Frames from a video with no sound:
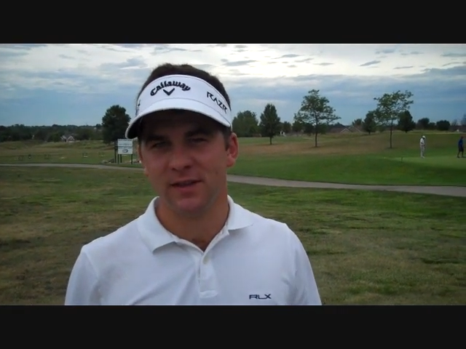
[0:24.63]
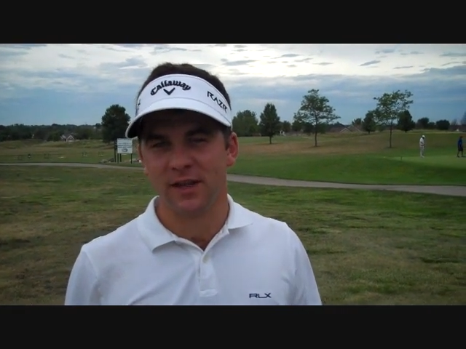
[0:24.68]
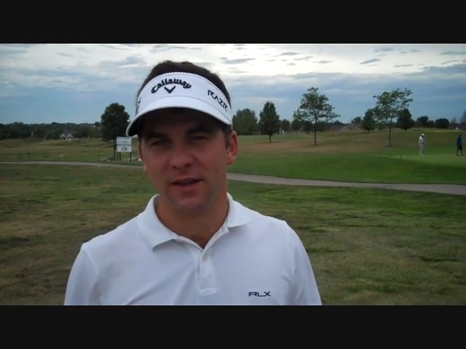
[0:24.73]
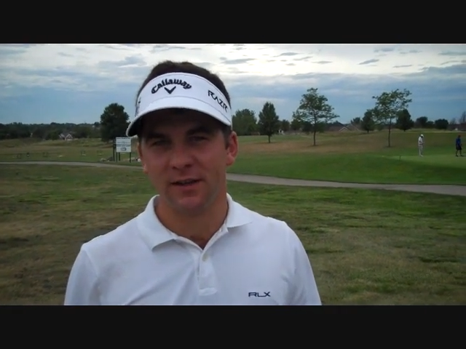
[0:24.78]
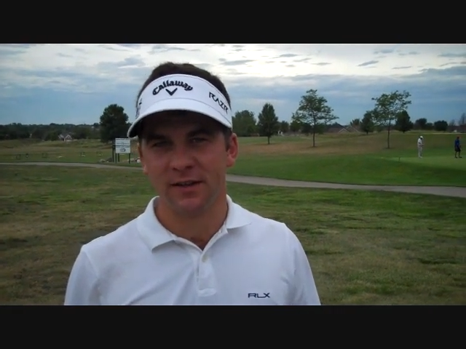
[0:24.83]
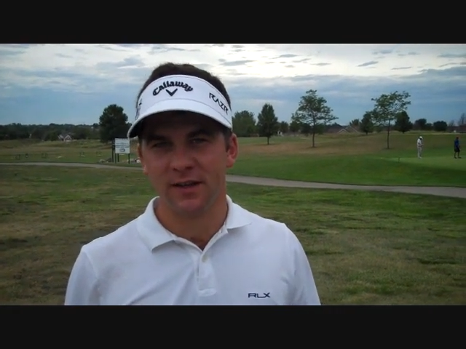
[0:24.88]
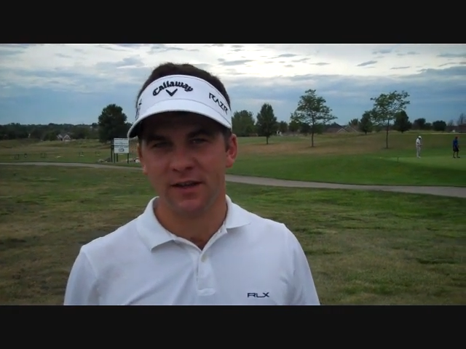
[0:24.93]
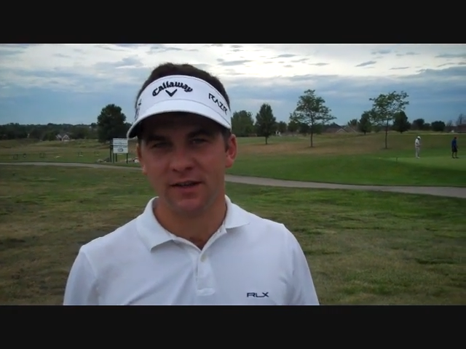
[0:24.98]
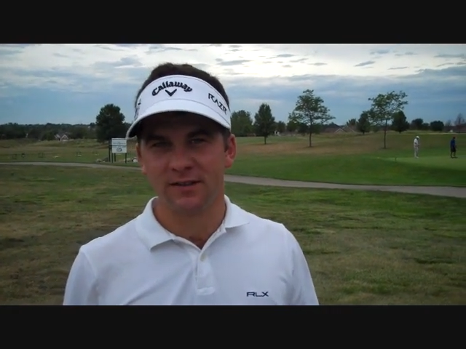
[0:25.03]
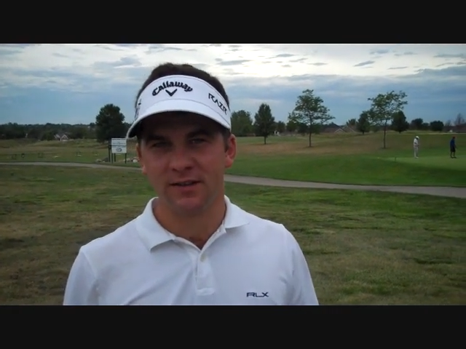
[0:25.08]

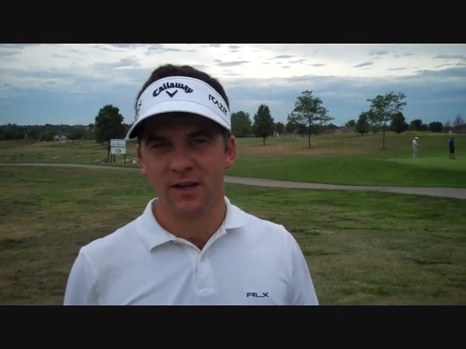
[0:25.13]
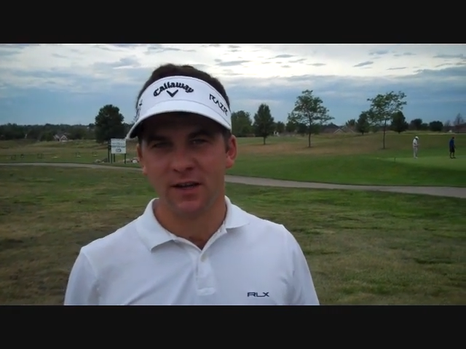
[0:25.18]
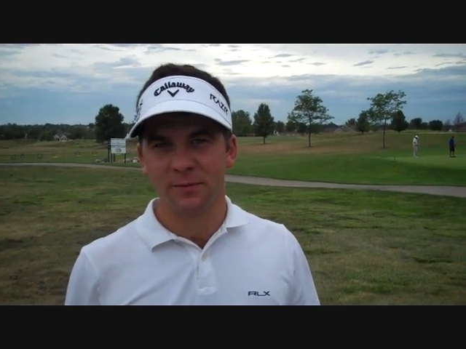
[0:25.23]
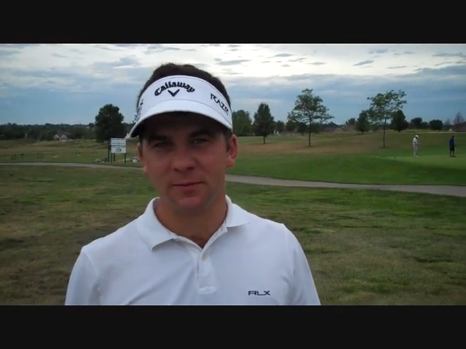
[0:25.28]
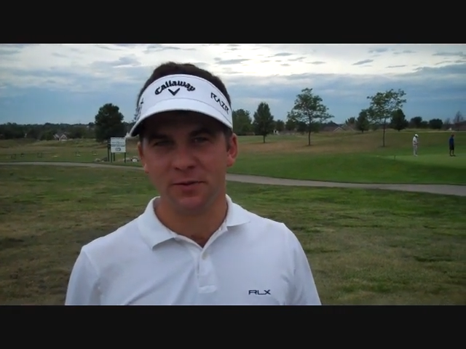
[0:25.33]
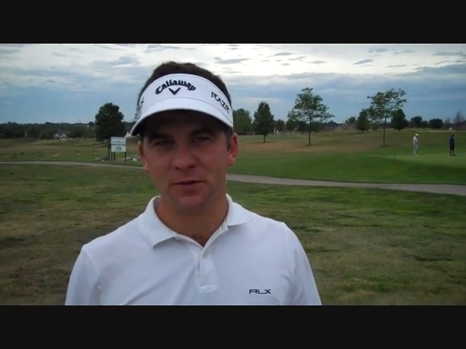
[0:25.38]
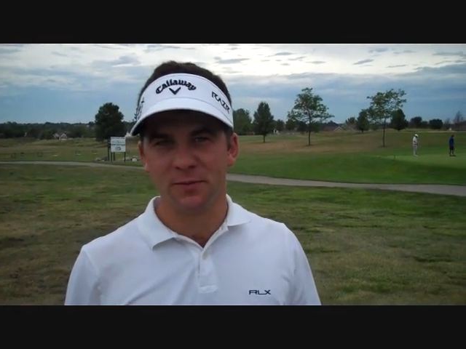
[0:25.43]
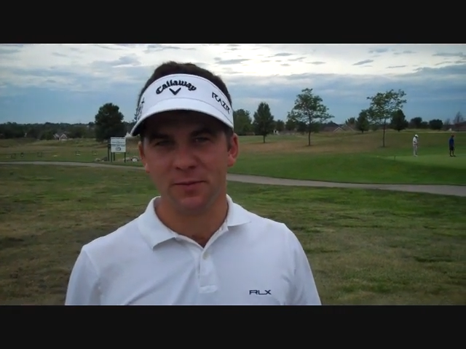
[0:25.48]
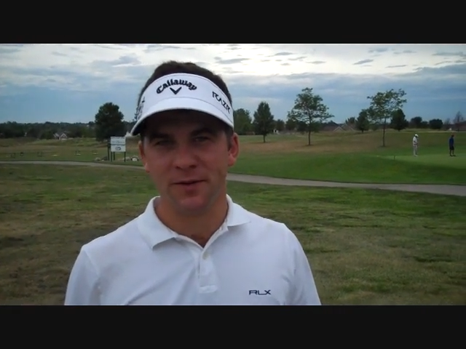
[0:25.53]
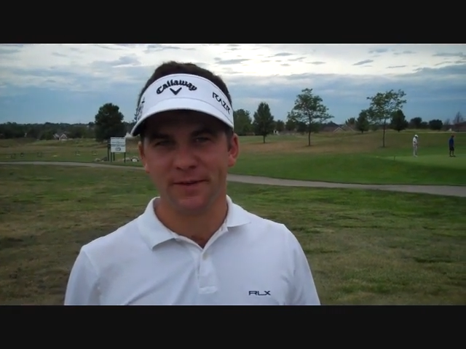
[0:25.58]
letting things
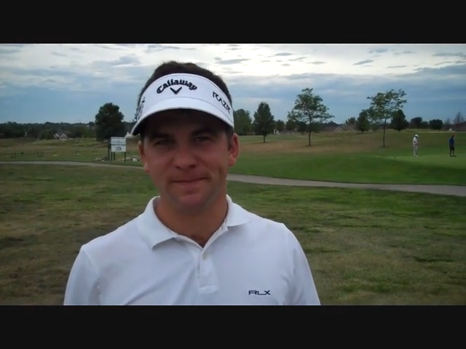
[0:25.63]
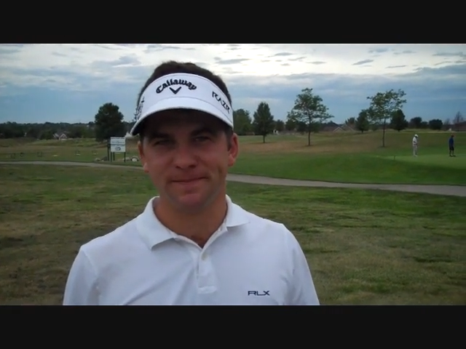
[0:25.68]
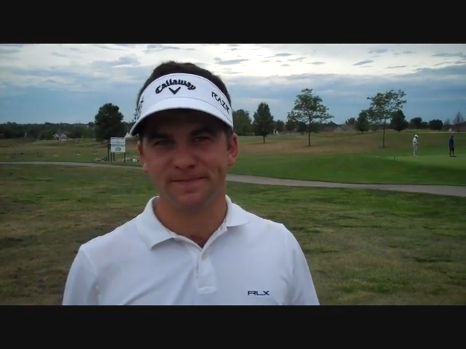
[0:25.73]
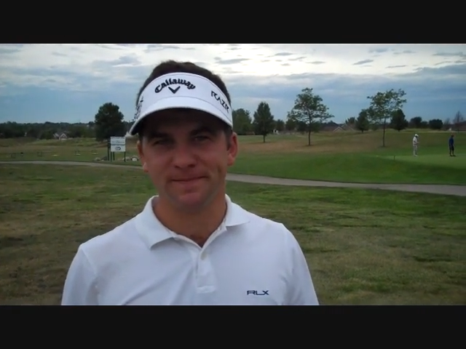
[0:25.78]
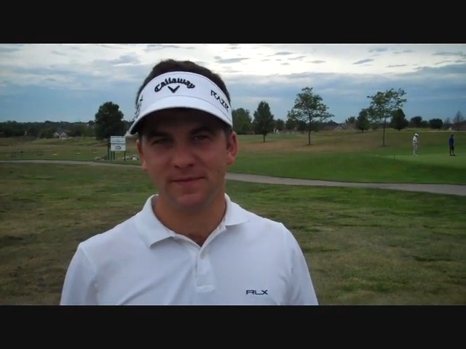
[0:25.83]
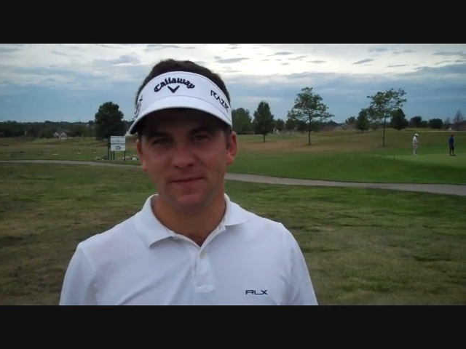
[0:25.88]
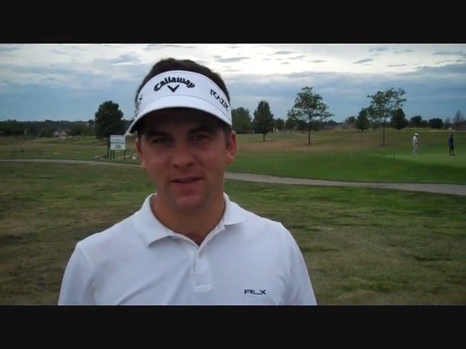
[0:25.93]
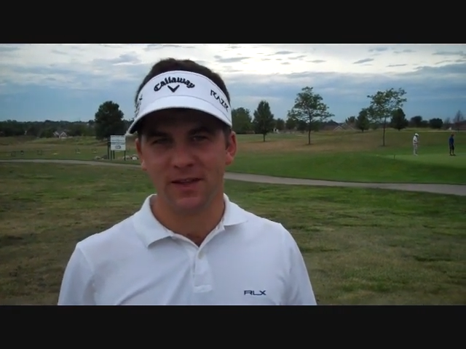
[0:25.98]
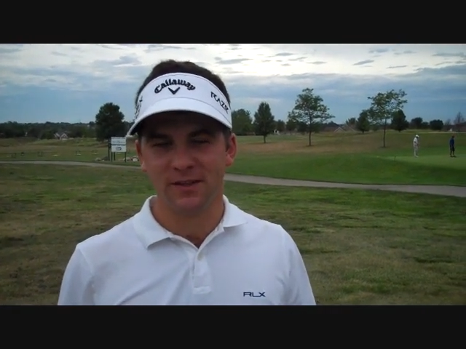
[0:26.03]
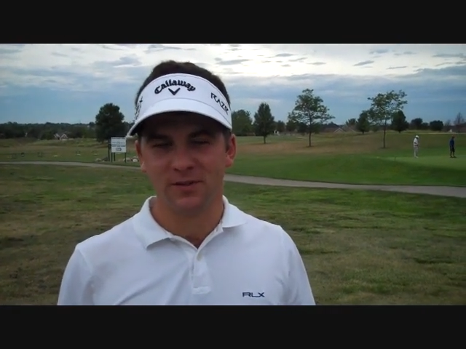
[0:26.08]
come to me.
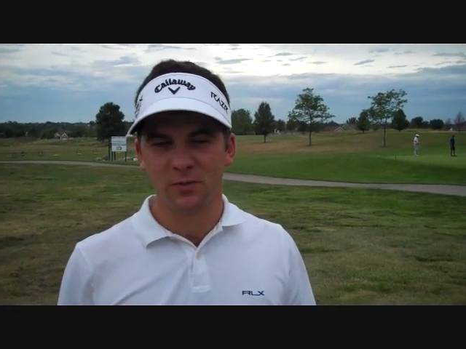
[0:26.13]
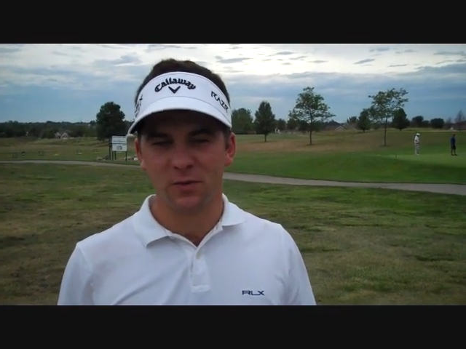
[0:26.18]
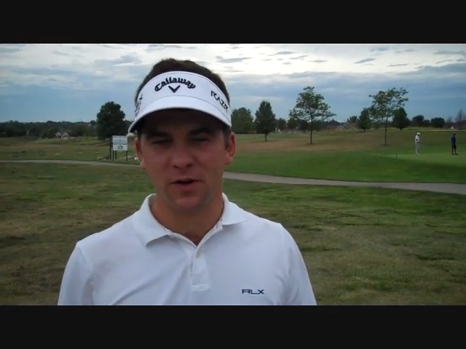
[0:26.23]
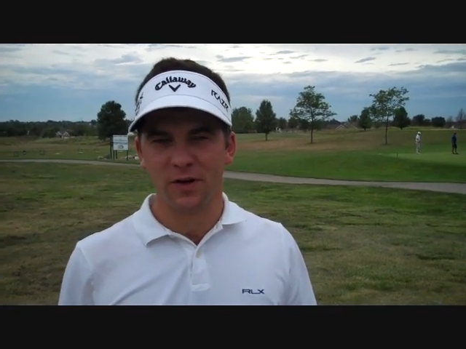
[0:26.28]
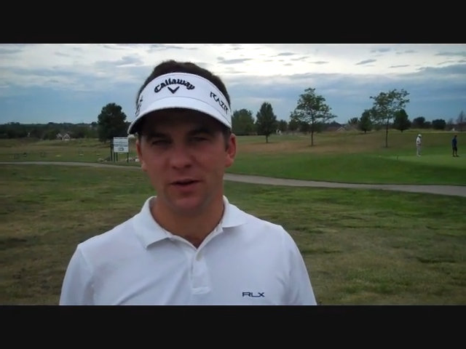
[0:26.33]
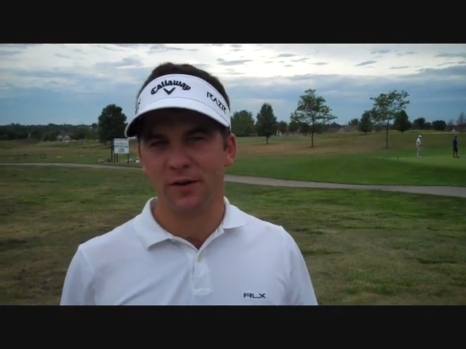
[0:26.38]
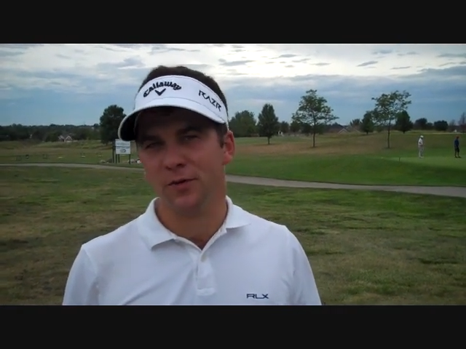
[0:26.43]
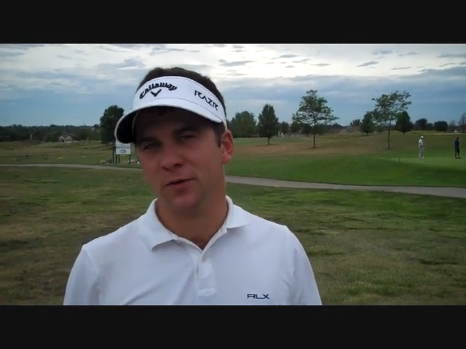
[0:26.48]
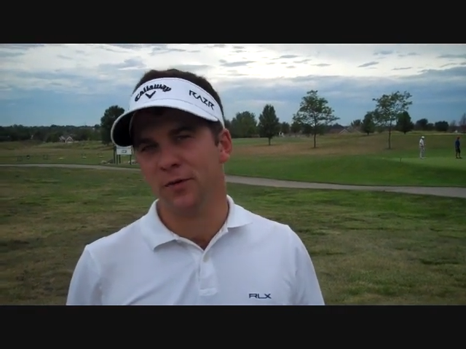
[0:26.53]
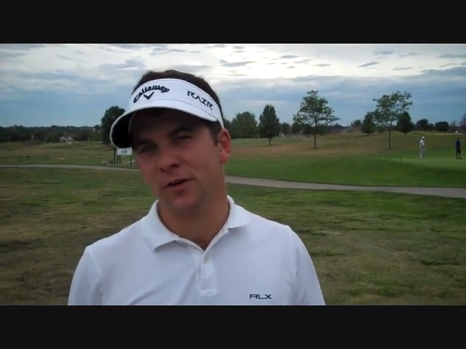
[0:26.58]
And that's
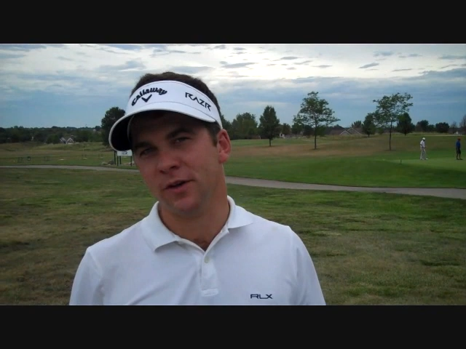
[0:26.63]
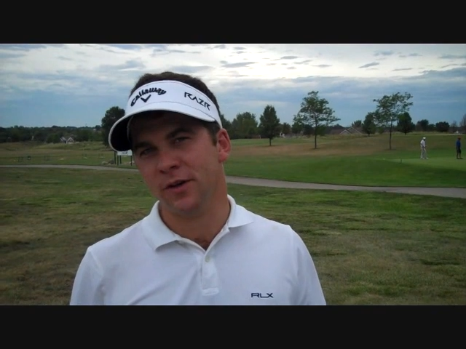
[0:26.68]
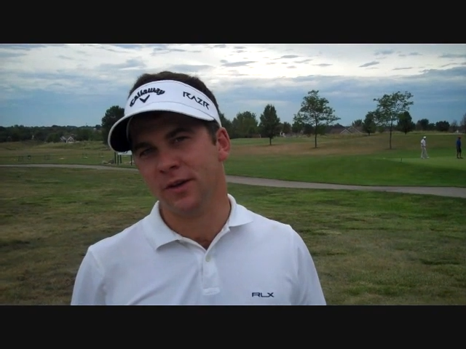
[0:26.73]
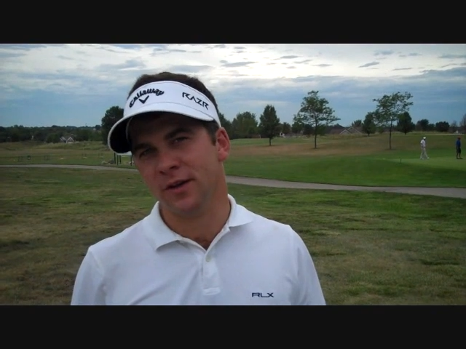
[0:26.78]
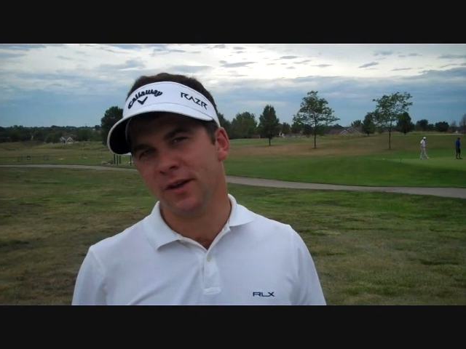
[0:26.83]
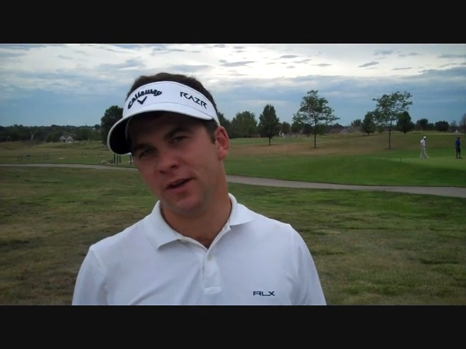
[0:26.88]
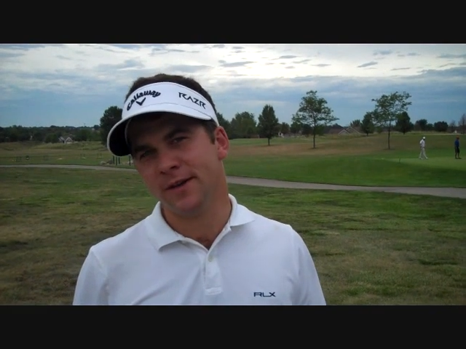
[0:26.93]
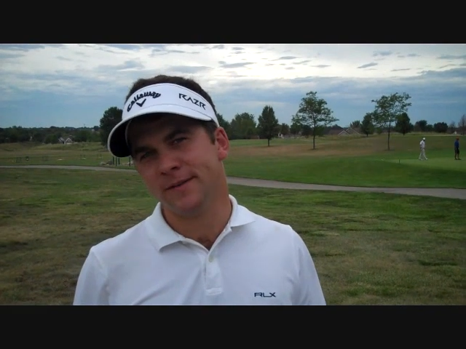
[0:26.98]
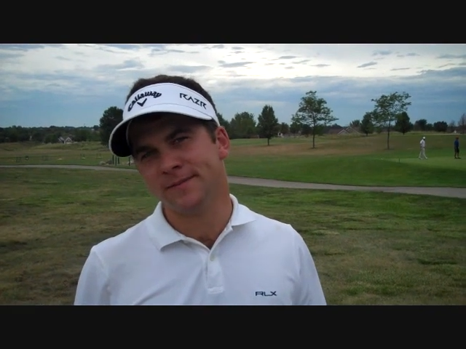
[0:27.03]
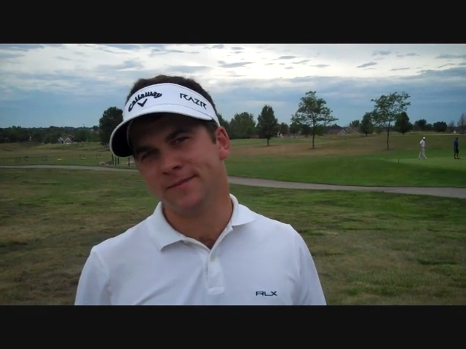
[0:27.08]
what I did really
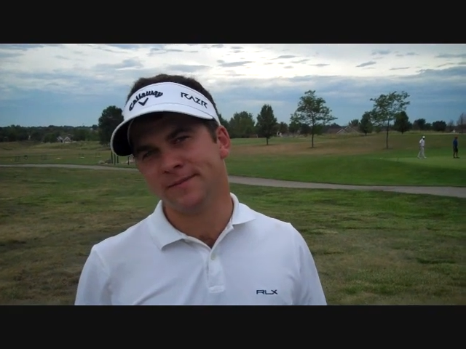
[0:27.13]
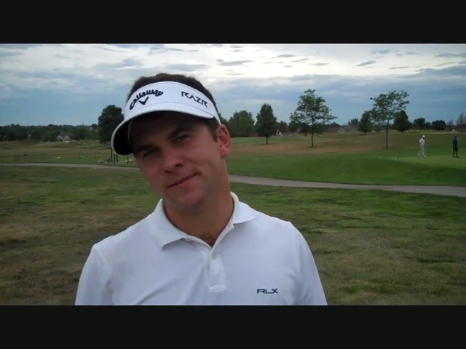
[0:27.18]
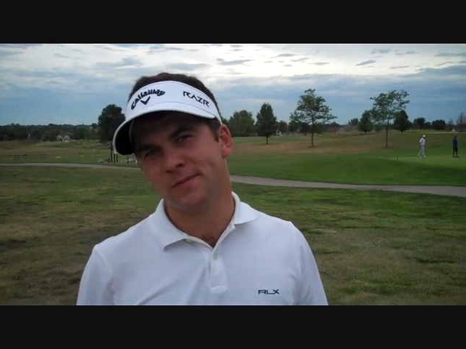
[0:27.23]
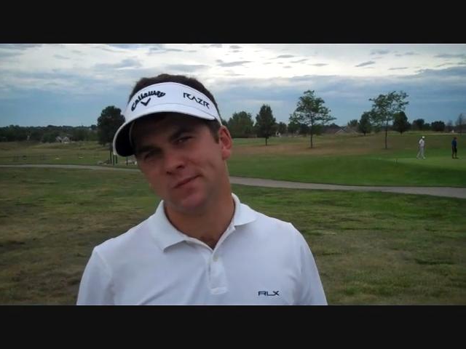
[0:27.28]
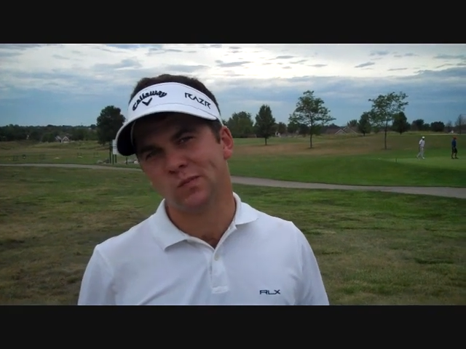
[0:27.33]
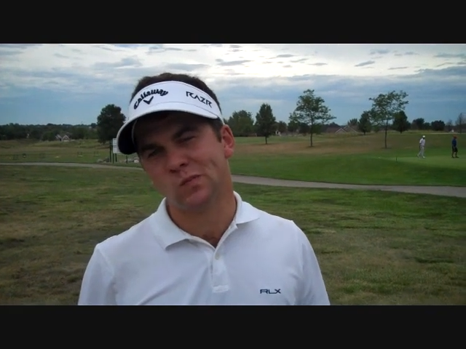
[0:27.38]
good today.